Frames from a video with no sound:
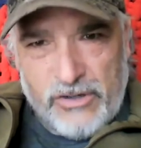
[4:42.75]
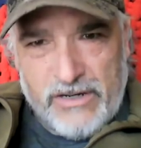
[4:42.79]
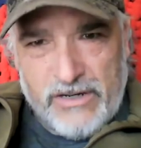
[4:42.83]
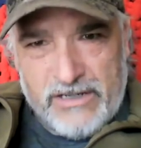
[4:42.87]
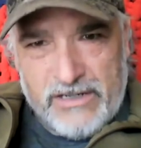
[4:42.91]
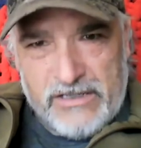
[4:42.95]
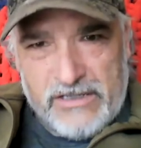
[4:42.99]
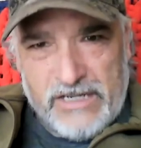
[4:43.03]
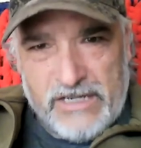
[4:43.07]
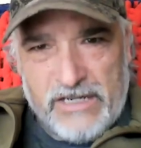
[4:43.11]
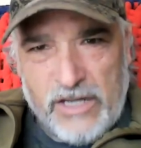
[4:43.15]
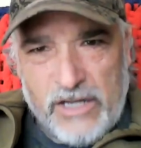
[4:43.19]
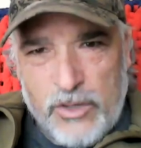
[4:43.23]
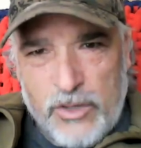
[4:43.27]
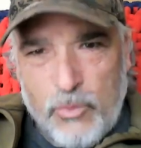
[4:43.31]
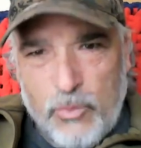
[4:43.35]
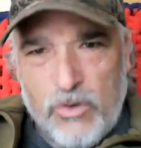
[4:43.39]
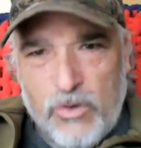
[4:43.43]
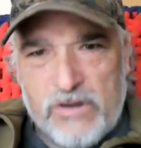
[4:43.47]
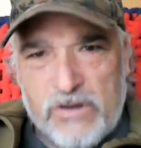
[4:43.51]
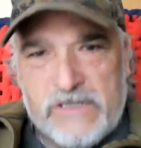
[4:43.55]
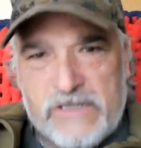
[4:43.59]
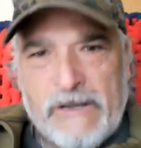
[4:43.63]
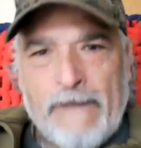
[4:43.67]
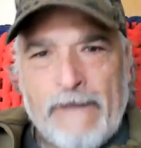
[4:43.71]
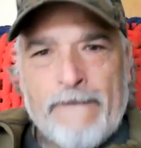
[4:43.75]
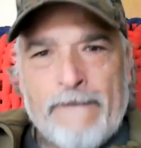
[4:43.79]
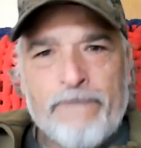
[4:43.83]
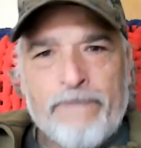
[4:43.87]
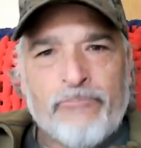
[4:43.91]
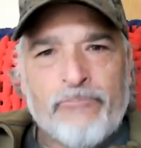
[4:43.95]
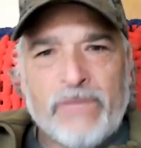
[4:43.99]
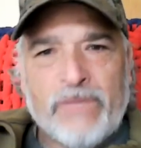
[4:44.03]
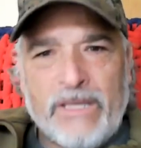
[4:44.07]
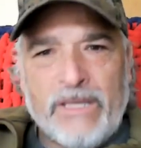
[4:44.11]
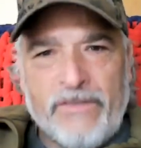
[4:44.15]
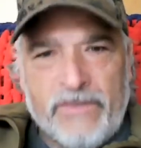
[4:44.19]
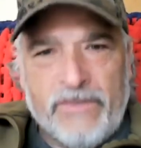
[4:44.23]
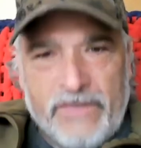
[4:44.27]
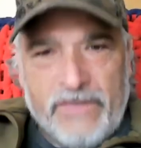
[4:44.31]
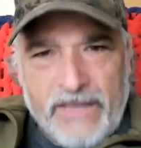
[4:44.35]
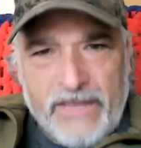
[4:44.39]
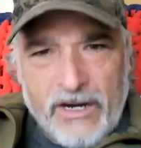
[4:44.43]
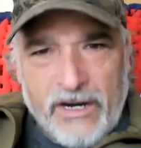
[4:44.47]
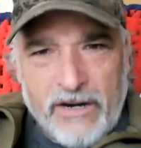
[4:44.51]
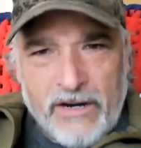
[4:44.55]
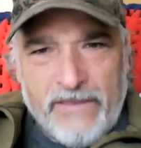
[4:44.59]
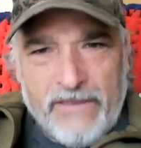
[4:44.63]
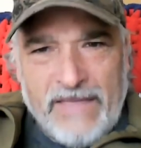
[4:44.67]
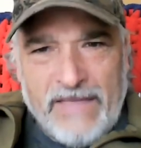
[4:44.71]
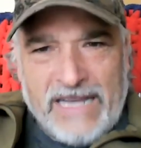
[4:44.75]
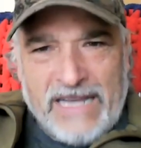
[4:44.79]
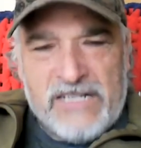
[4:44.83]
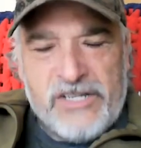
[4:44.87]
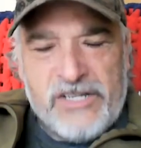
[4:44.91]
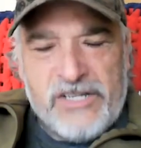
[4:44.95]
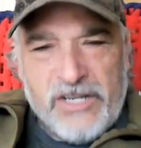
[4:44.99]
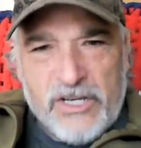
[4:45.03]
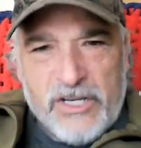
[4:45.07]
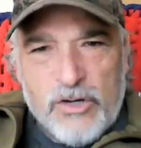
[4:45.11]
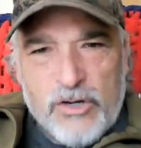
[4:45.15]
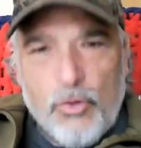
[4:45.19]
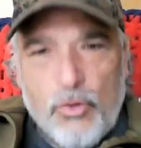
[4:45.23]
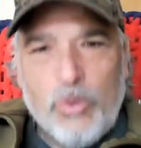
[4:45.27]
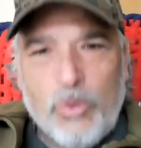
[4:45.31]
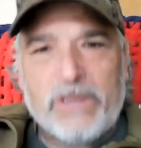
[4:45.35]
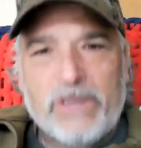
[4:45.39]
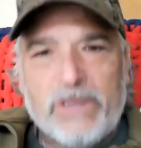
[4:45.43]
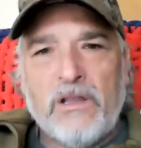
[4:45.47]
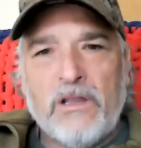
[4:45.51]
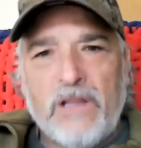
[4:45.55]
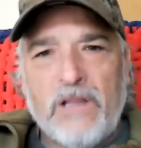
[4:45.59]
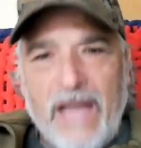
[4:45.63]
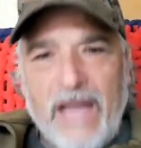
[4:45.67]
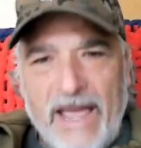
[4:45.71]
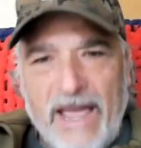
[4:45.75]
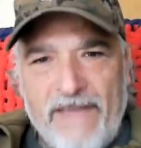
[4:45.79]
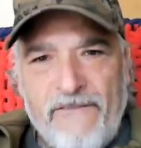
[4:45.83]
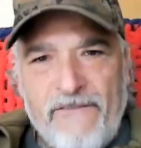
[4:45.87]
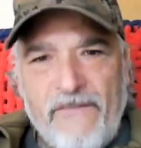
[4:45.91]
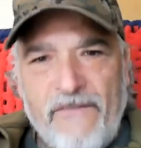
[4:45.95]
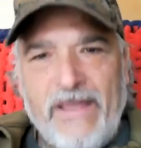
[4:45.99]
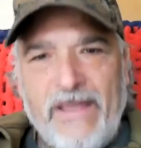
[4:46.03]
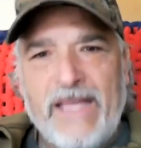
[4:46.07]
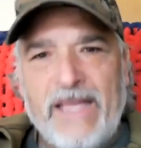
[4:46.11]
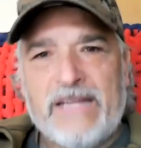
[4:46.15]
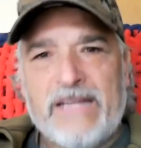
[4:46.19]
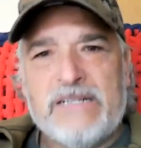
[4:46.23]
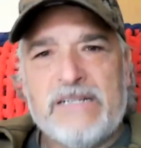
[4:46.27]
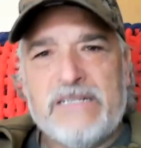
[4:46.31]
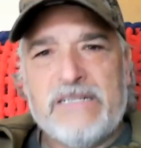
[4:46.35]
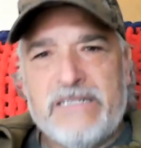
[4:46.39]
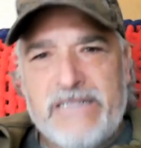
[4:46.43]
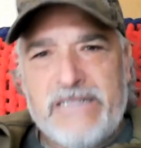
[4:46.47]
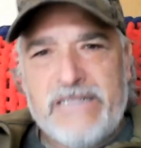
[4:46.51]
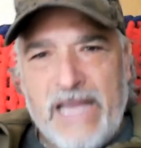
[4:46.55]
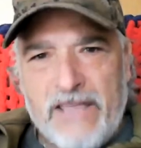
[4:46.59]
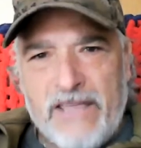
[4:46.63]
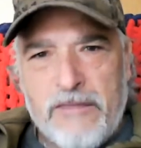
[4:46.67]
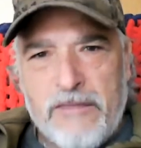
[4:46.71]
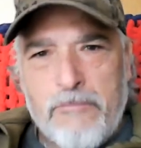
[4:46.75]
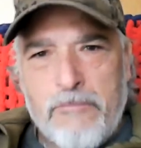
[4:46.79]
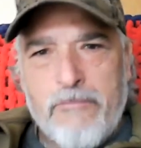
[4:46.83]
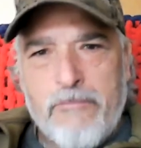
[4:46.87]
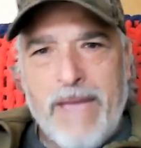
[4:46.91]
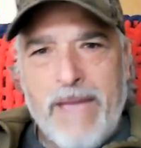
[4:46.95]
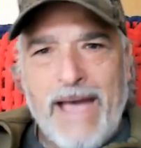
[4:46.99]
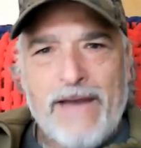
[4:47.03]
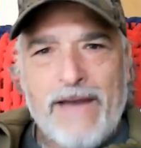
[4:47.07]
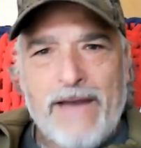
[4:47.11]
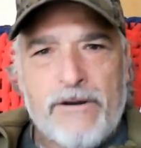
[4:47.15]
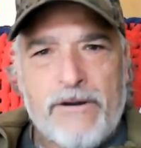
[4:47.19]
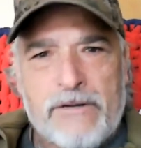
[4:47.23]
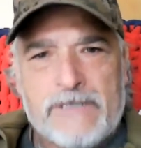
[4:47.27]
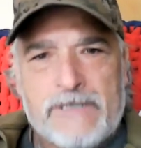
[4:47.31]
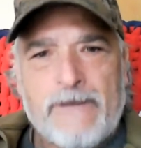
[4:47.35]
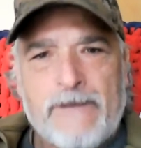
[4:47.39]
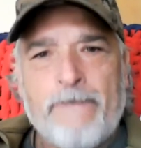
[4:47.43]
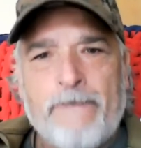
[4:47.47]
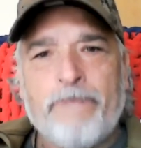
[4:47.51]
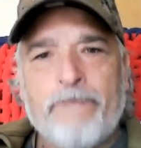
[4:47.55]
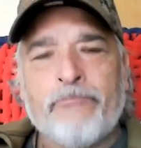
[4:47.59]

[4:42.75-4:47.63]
It's, in other words, they deal with life and death matters.